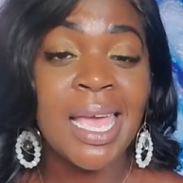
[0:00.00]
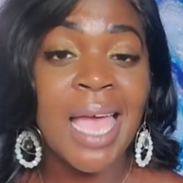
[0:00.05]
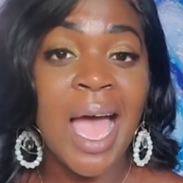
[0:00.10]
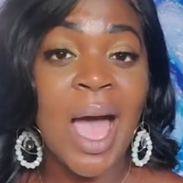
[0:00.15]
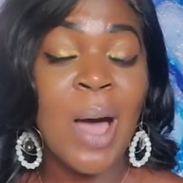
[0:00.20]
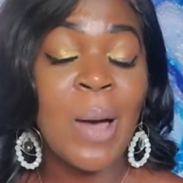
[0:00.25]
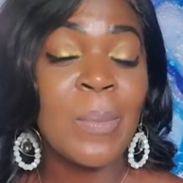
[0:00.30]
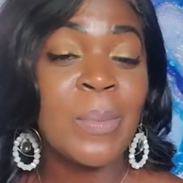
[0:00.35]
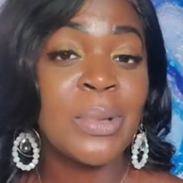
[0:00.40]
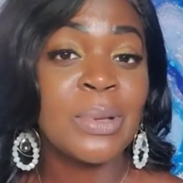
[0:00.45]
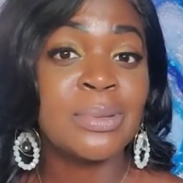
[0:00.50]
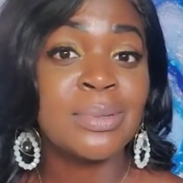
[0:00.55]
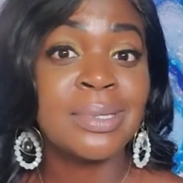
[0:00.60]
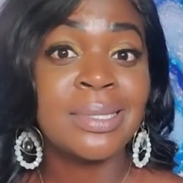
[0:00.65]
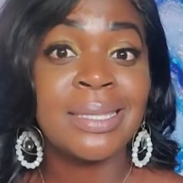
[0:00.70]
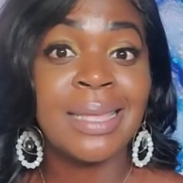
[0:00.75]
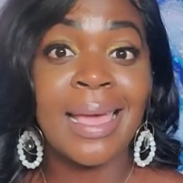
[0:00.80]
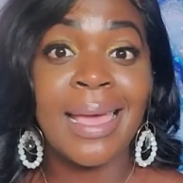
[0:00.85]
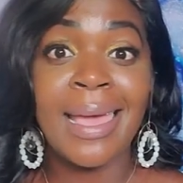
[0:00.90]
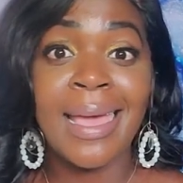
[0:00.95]
almost
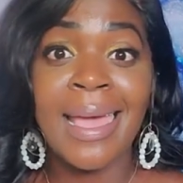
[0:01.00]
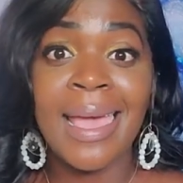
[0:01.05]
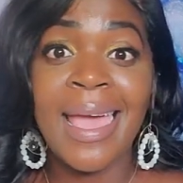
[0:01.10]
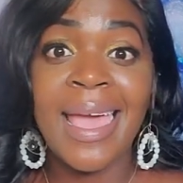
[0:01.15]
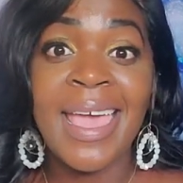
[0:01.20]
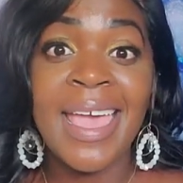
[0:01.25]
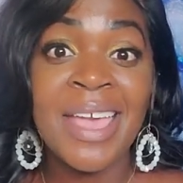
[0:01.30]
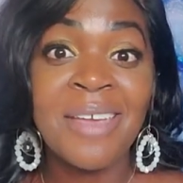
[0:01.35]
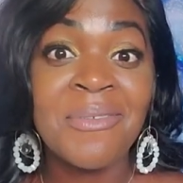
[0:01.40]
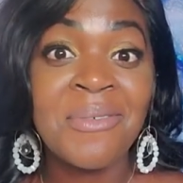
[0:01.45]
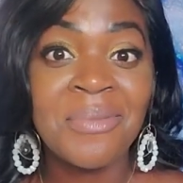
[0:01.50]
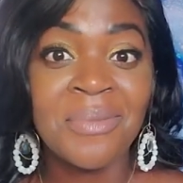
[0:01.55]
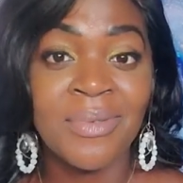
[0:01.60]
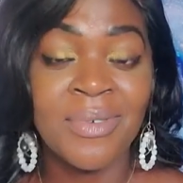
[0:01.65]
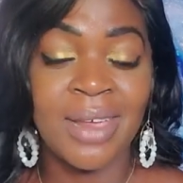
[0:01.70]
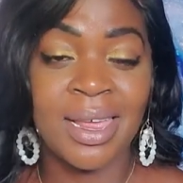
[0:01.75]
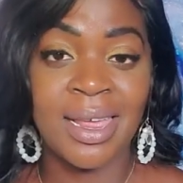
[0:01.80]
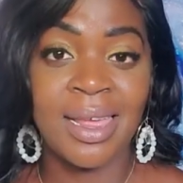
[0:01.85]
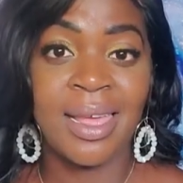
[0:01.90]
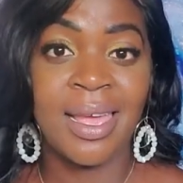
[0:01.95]

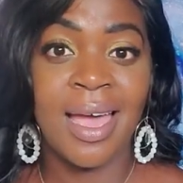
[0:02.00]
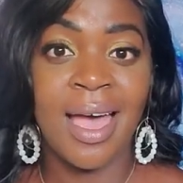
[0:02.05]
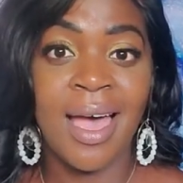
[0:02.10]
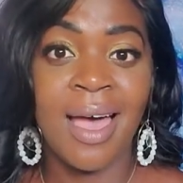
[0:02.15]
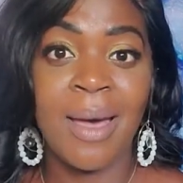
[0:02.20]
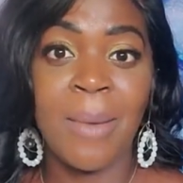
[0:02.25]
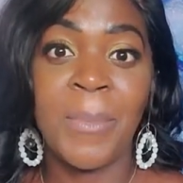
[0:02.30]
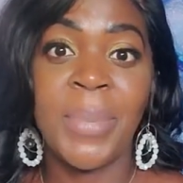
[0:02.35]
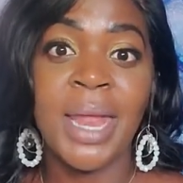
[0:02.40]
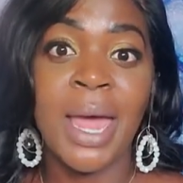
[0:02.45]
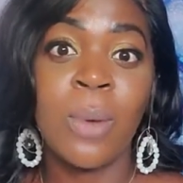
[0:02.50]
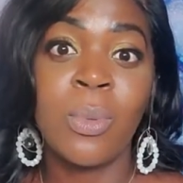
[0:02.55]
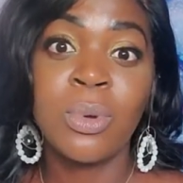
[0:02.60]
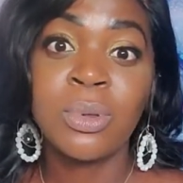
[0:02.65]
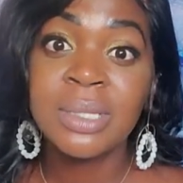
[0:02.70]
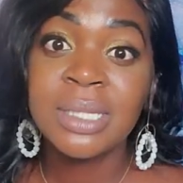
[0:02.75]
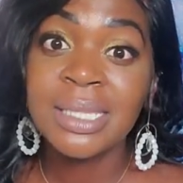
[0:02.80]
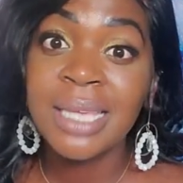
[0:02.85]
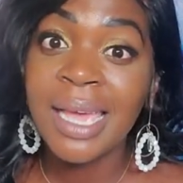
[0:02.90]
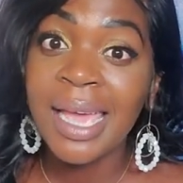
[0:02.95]
every, but I
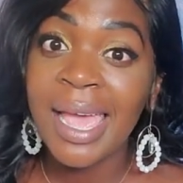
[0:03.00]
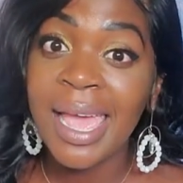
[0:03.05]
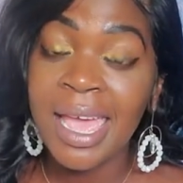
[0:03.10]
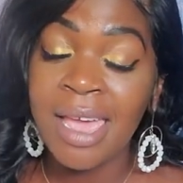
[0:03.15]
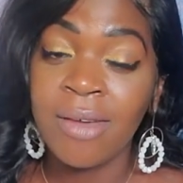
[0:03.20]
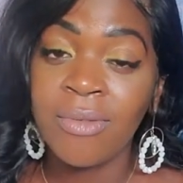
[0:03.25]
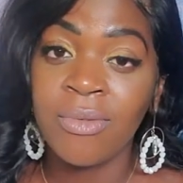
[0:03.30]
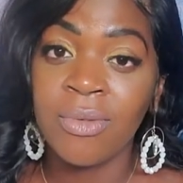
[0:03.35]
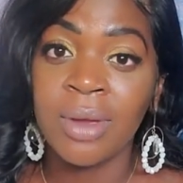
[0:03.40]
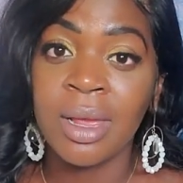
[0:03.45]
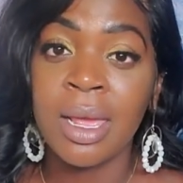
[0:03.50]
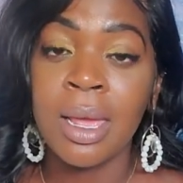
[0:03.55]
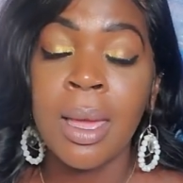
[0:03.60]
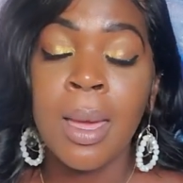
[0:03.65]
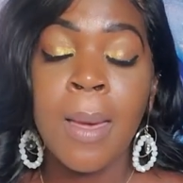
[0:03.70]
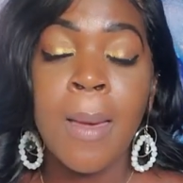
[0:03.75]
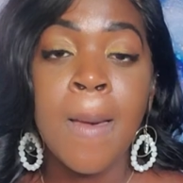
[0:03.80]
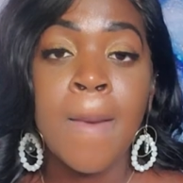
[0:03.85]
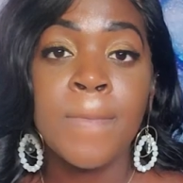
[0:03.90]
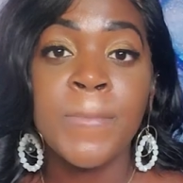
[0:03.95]
won't say every,
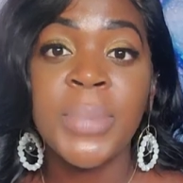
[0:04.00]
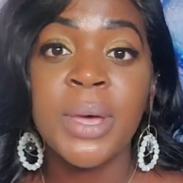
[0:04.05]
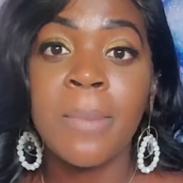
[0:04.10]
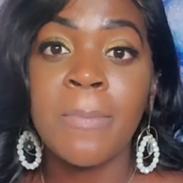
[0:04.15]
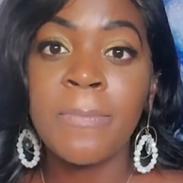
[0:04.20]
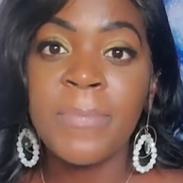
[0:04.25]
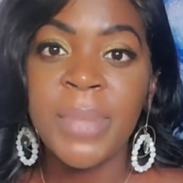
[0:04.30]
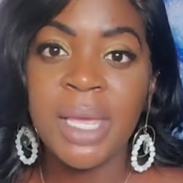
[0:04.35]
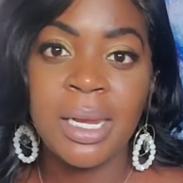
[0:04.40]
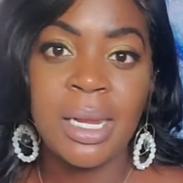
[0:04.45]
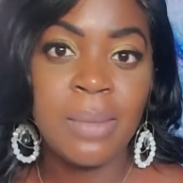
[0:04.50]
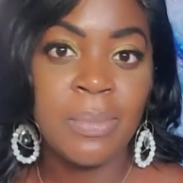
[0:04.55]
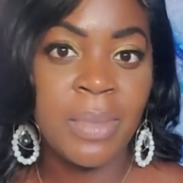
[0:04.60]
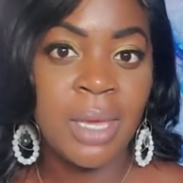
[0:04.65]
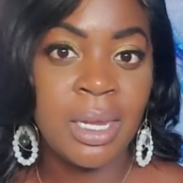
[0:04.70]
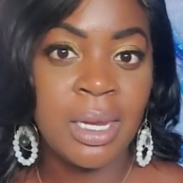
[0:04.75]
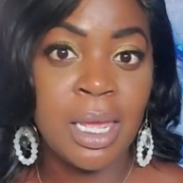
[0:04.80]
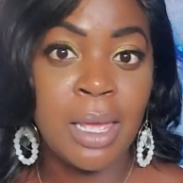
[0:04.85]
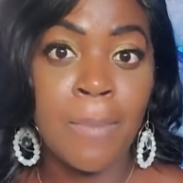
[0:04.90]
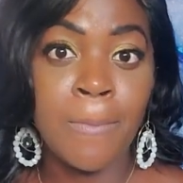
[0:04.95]
but
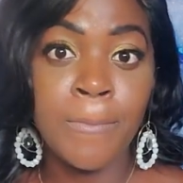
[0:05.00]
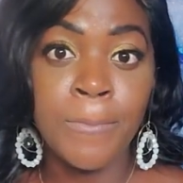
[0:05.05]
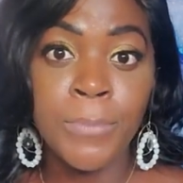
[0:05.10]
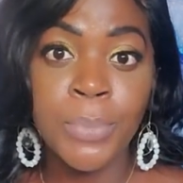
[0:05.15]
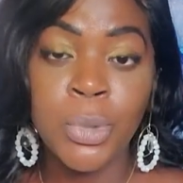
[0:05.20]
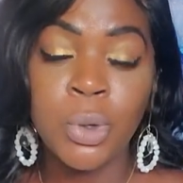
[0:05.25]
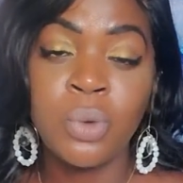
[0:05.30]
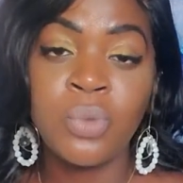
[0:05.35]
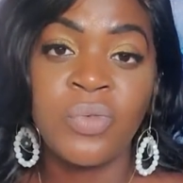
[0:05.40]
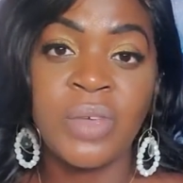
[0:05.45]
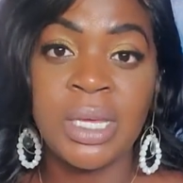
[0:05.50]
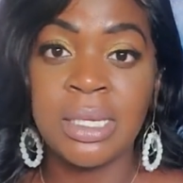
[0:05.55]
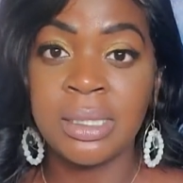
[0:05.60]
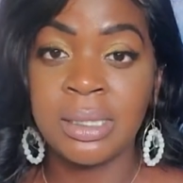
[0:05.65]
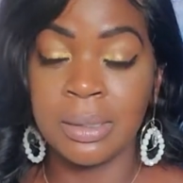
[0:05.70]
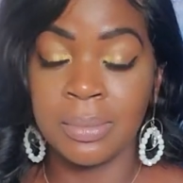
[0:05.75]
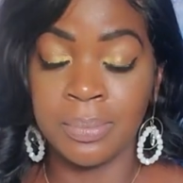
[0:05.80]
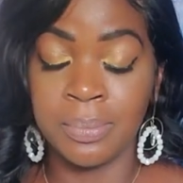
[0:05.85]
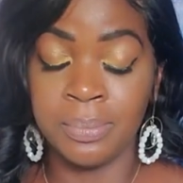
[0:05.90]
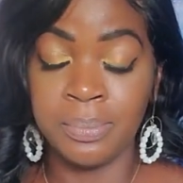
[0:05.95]
many
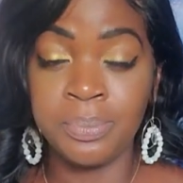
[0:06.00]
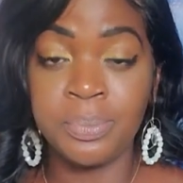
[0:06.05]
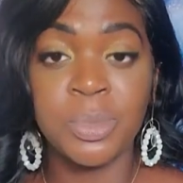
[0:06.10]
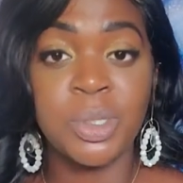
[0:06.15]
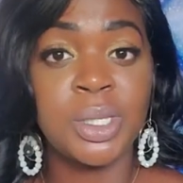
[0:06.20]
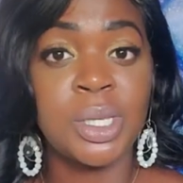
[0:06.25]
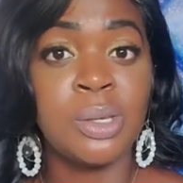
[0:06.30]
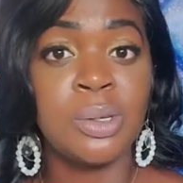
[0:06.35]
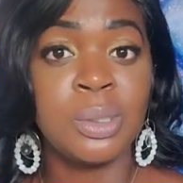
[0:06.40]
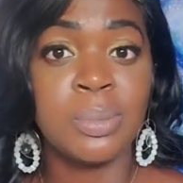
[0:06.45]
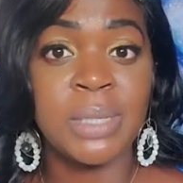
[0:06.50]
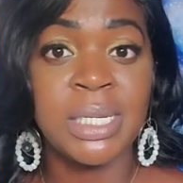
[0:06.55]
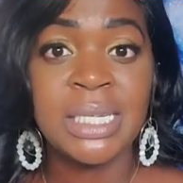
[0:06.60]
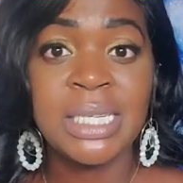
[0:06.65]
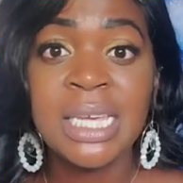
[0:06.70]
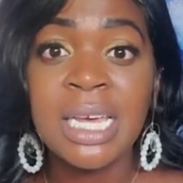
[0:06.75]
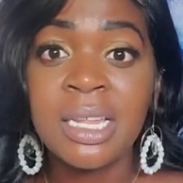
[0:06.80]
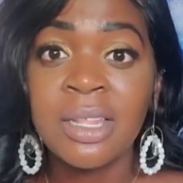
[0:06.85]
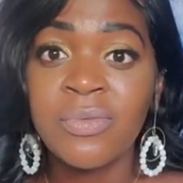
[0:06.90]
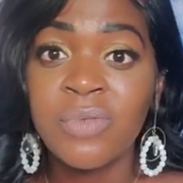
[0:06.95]
movies,
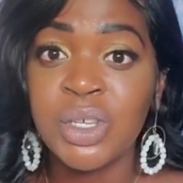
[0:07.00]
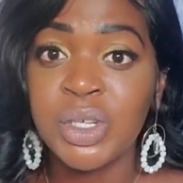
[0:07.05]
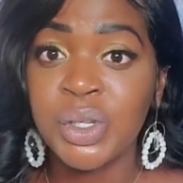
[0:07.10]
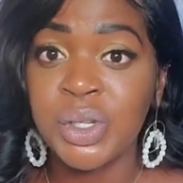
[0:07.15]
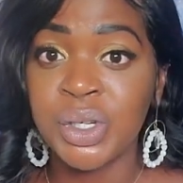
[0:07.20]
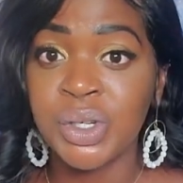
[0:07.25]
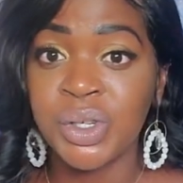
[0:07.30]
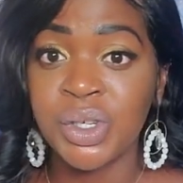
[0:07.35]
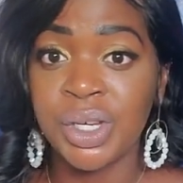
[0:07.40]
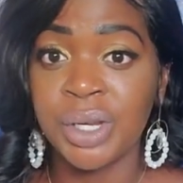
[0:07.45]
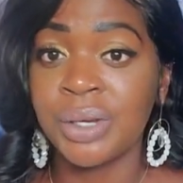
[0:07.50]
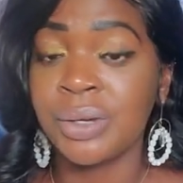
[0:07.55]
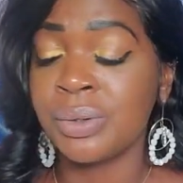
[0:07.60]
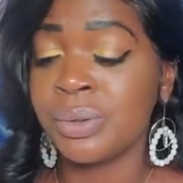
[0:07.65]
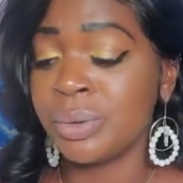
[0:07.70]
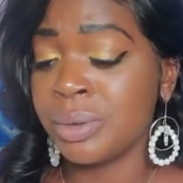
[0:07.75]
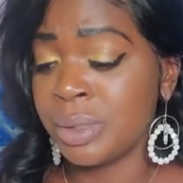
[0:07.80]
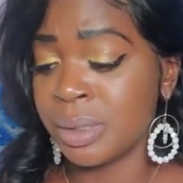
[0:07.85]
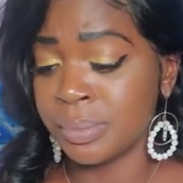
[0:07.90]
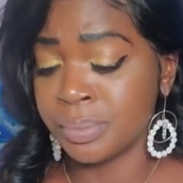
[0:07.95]
television
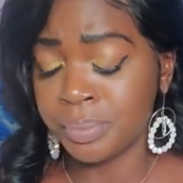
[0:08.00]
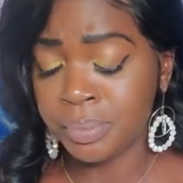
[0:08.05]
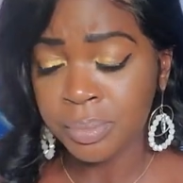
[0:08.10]
shows,